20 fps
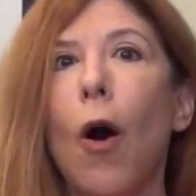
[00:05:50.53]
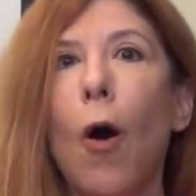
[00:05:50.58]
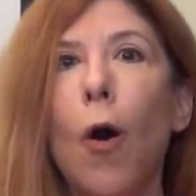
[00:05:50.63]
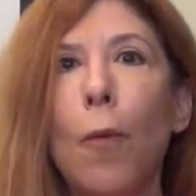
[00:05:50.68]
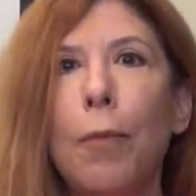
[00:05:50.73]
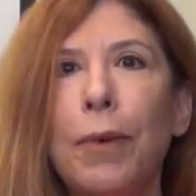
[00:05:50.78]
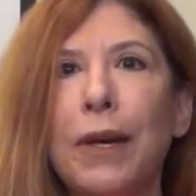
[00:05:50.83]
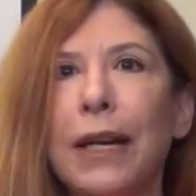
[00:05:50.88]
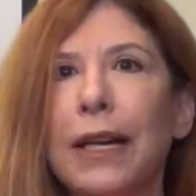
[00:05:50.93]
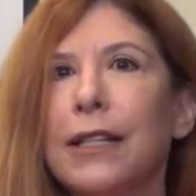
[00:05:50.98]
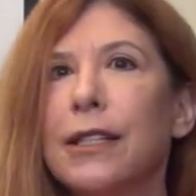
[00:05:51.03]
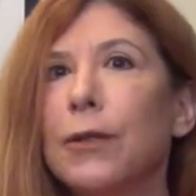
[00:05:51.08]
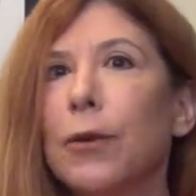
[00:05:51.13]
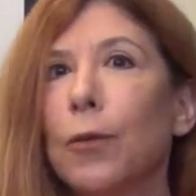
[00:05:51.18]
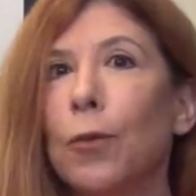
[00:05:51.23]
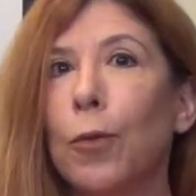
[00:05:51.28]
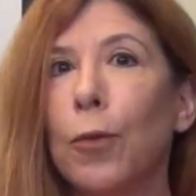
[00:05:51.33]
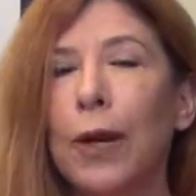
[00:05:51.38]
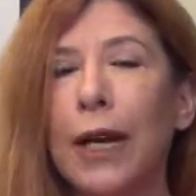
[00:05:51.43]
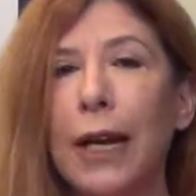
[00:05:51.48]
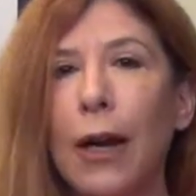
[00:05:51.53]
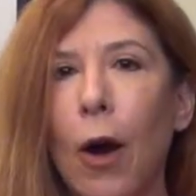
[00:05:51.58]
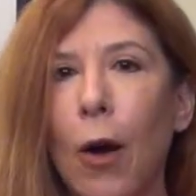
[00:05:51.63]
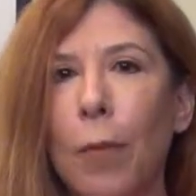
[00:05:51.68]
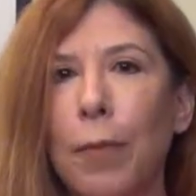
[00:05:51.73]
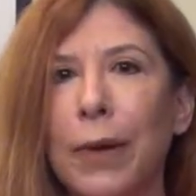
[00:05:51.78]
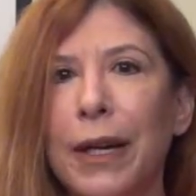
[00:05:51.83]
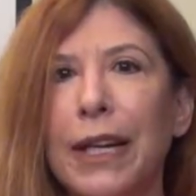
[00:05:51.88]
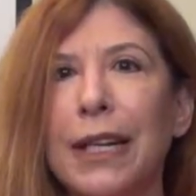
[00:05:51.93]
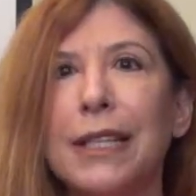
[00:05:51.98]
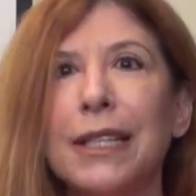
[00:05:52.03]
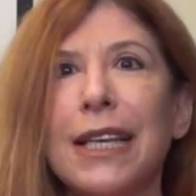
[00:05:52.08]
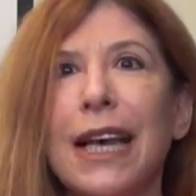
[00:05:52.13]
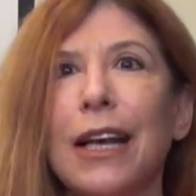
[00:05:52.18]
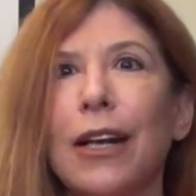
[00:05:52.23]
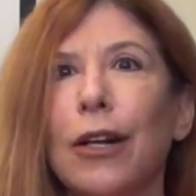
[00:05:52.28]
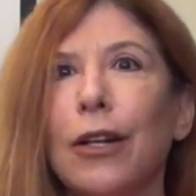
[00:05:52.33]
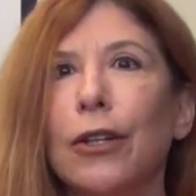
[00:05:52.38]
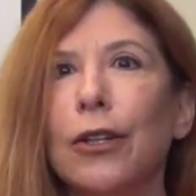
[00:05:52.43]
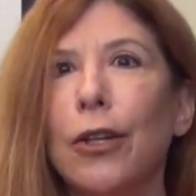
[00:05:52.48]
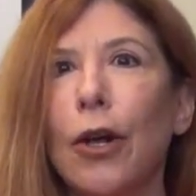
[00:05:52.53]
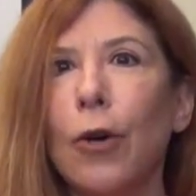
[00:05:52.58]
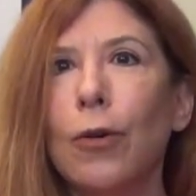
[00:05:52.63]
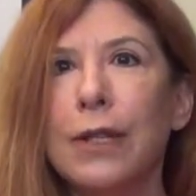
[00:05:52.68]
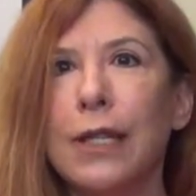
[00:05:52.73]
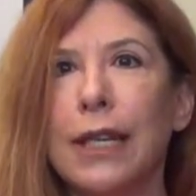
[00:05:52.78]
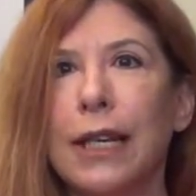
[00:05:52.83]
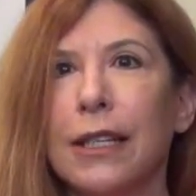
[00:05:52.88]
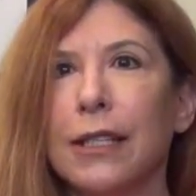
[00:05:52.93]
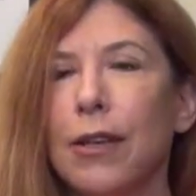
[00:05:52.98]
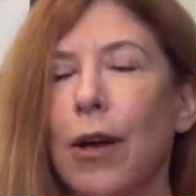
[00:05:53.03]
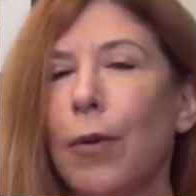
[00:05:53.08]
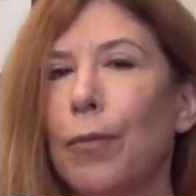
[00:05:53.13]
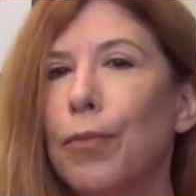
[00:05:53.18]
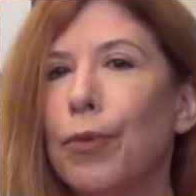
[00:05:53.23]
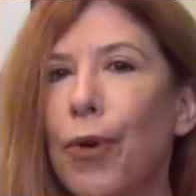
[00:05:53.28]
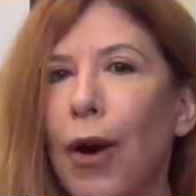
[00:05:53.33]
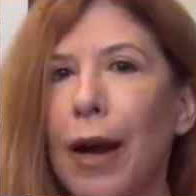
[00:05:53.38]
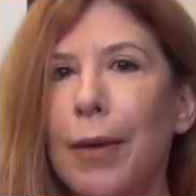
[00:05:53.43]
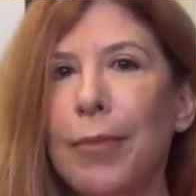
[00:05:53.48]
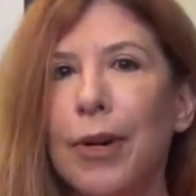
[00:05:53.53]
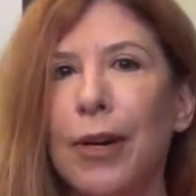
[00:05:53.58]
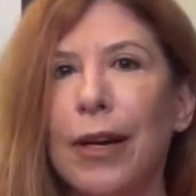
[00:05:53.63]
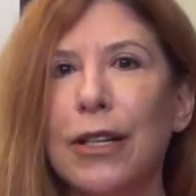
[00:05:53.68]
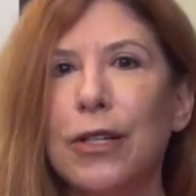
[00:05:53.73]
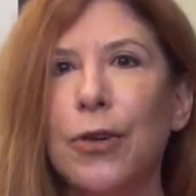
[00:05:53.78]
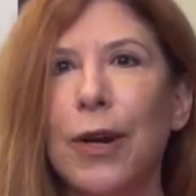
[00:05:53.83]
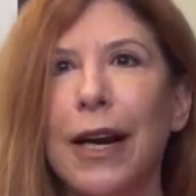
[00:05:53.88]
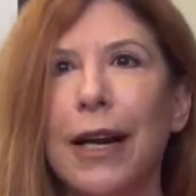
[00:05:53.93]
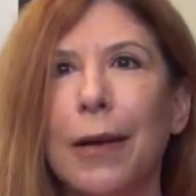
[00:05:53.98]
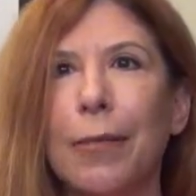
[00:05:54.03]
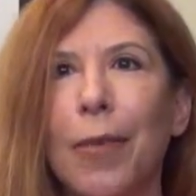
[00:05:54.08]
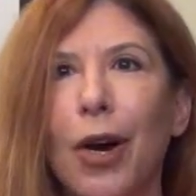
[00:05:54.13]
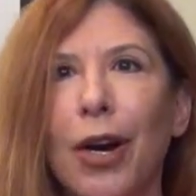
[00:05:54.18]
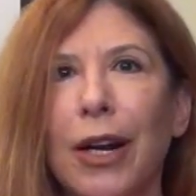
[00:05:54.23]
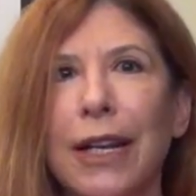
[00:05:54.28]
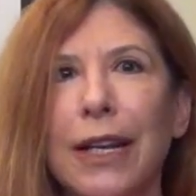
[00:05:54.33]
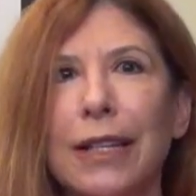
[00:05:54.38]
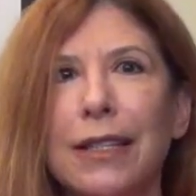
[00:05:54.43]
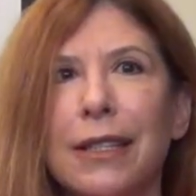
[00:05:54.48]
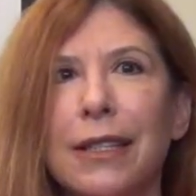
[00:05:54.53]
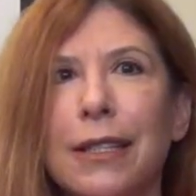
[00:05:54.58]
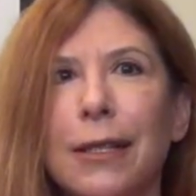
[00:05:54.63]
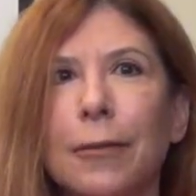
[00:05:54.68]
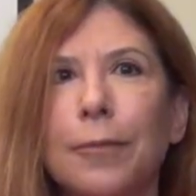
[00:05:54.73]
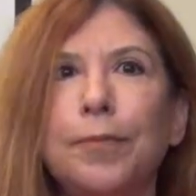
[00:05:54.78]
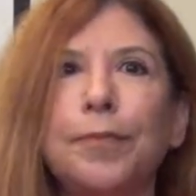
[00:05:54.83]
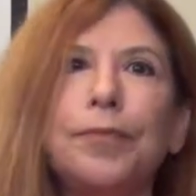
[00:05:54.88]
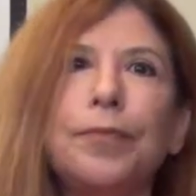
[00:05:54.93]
openings, reopenings, and closings on primary trading markets,